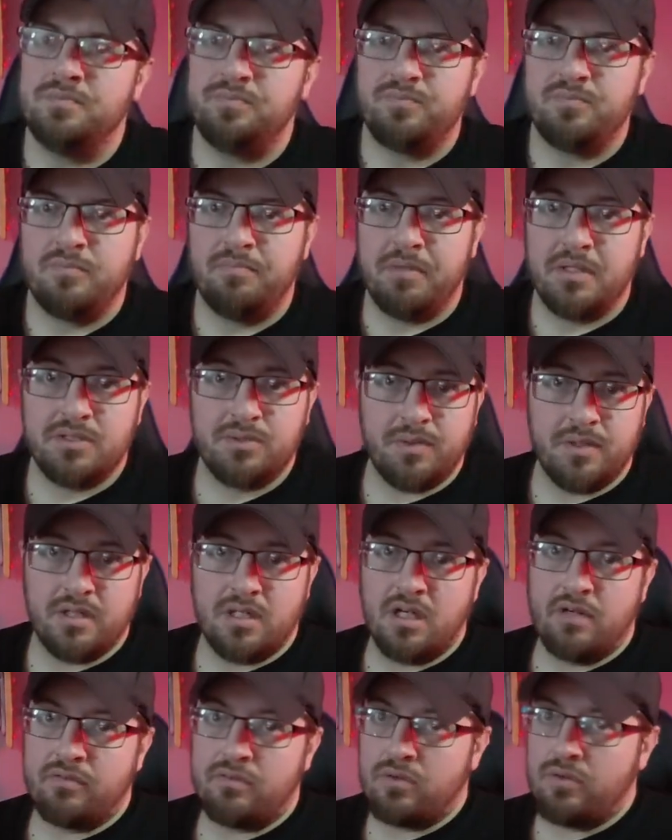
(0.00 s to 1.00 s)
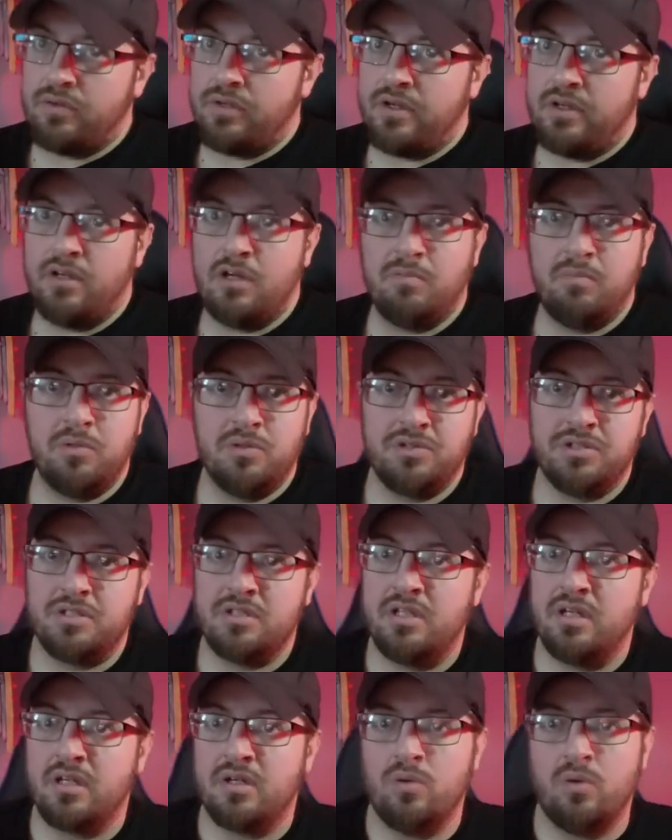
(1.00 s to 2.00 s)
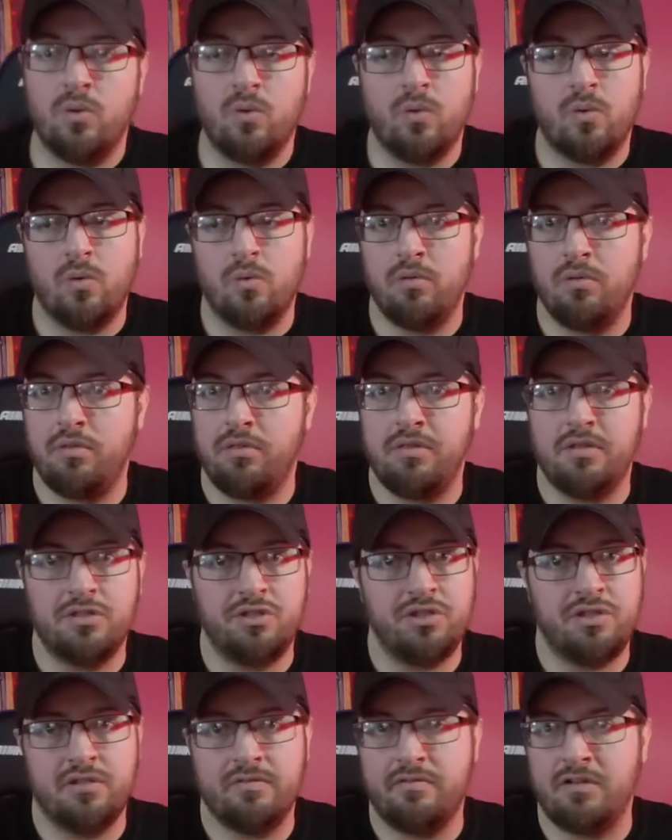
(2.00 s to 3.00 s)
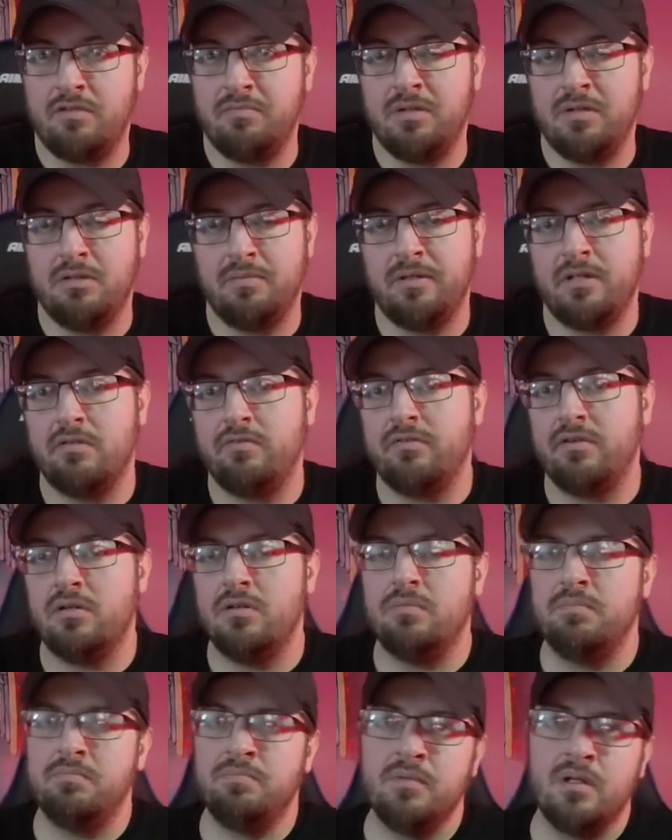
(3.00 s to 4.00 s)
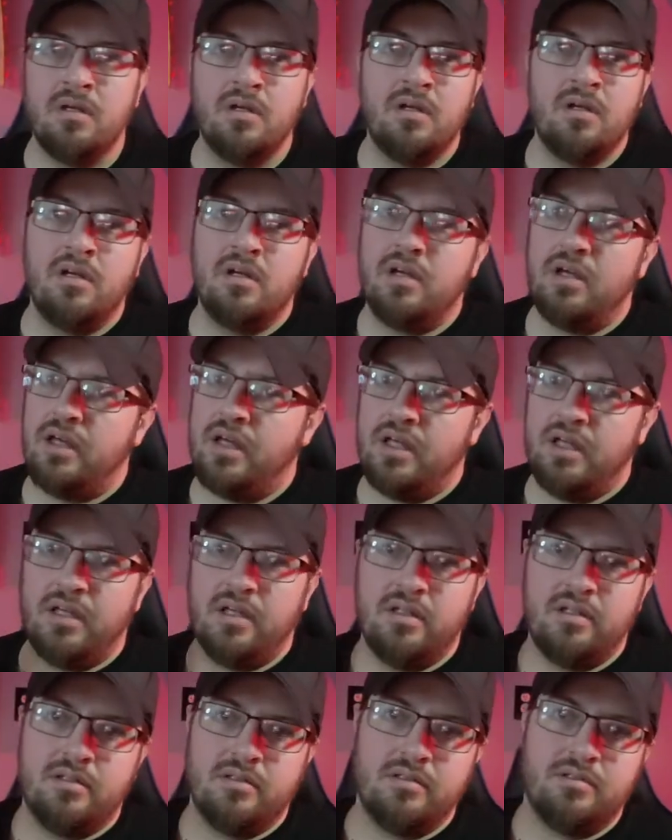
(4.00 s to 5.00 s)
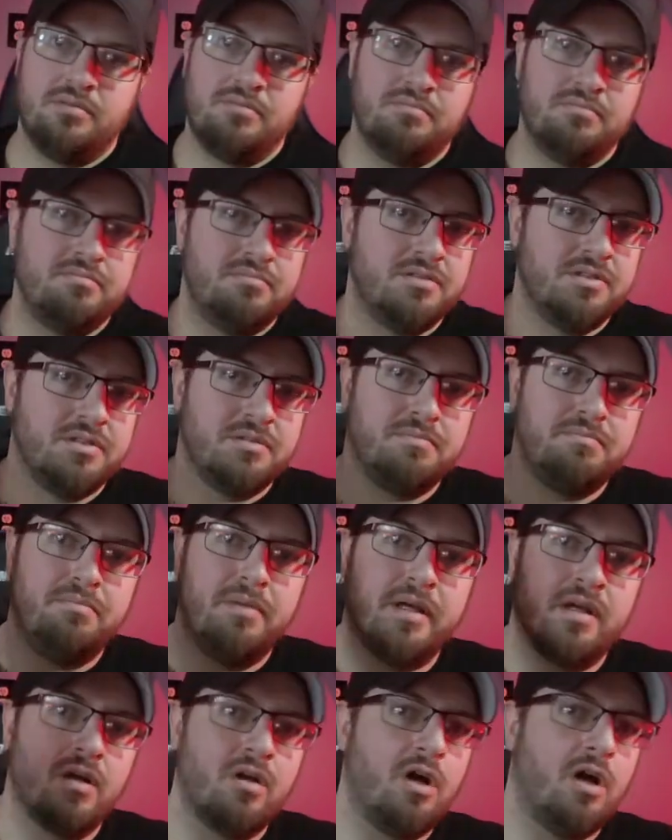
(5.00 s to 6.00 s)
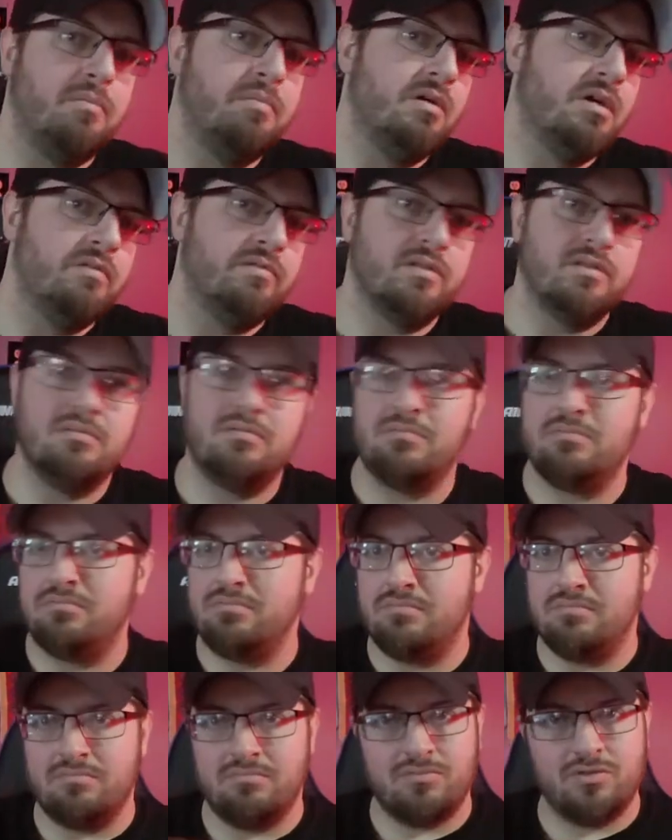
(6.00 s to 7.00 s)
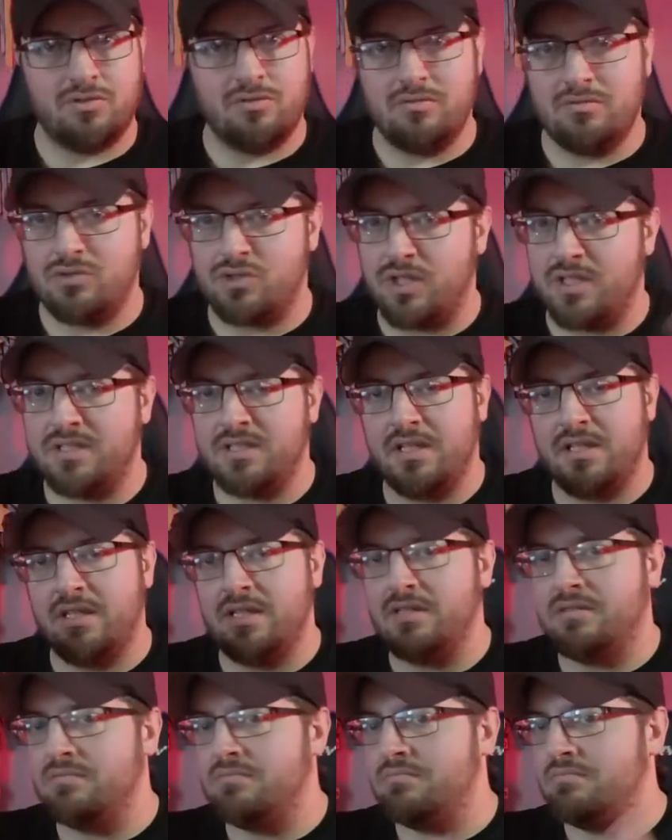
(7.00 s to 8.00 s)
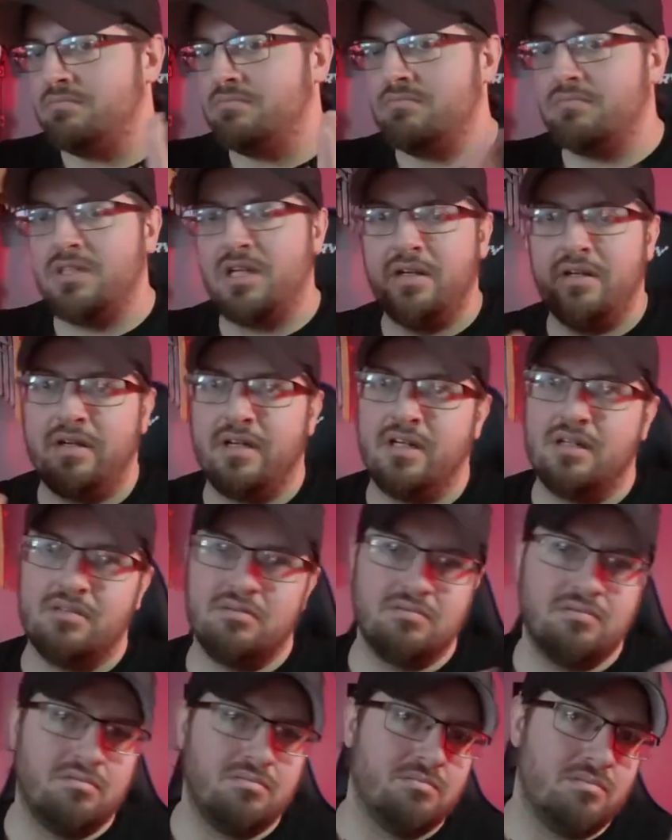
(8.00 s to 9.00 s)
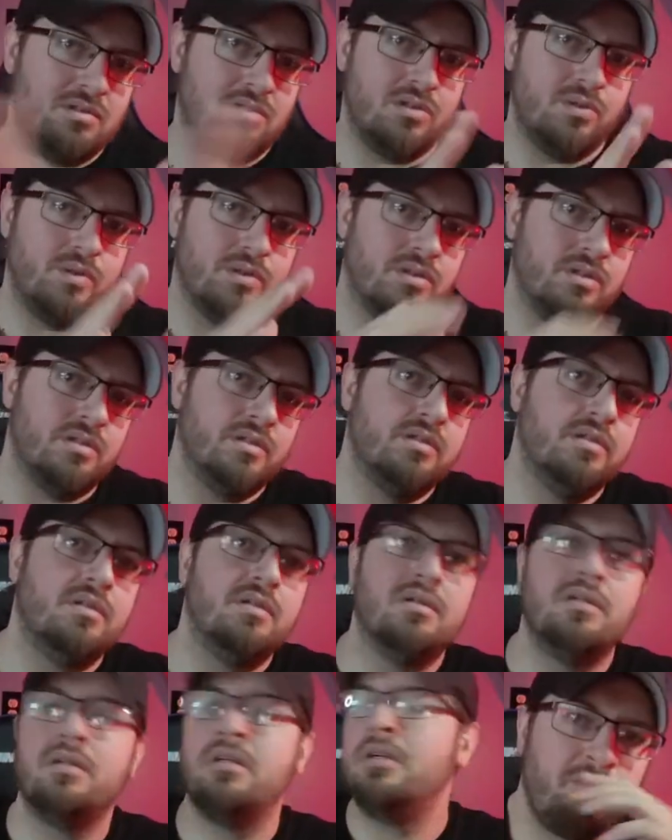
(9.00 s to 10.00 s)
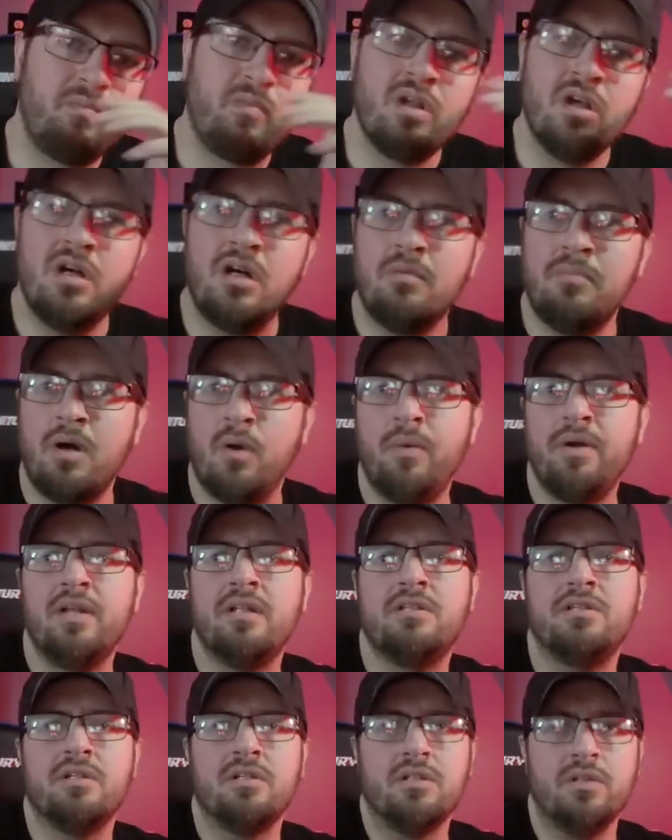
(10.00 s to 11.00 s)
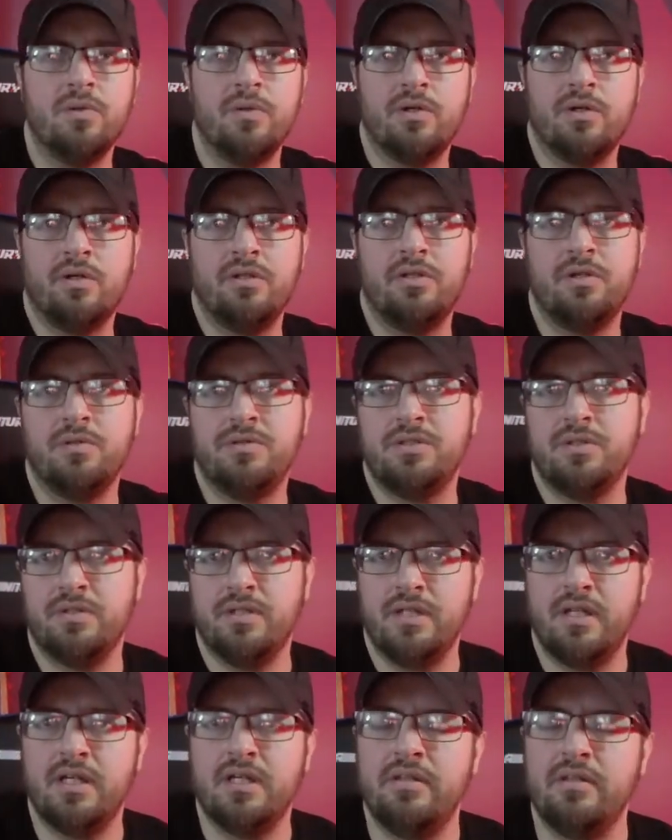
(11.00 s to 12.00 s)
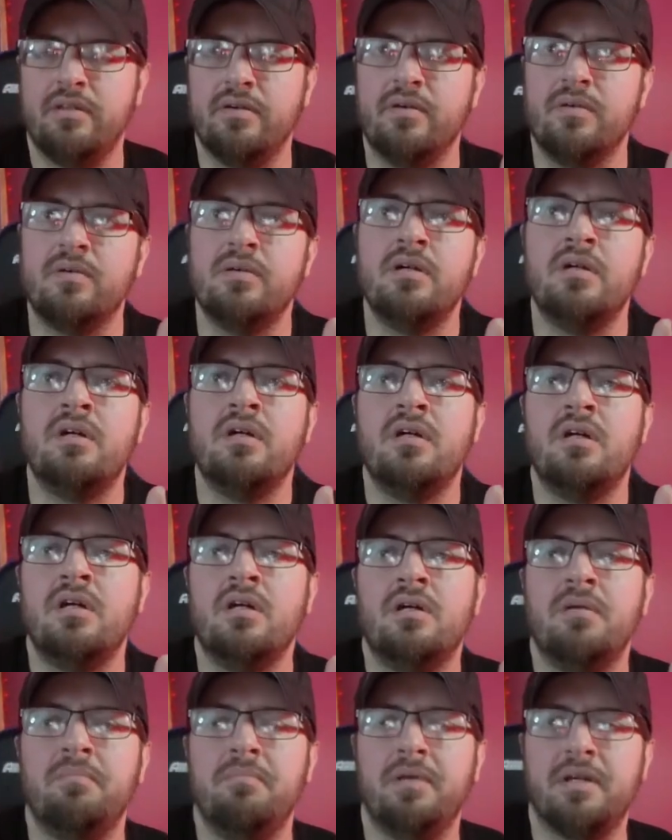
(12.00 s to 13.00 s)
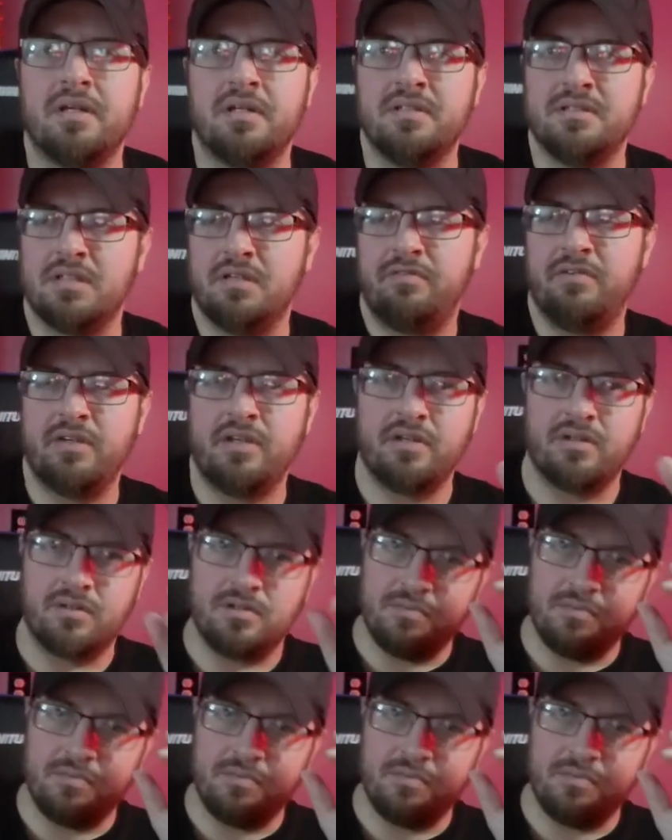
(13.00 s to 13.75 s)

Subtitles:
best way to cover all that up was just take a whole thin sheet of 5mm foam and just make a copy of it, trace that out, cut it out, glue it on. I waited to glue it on though till the end though, because I figured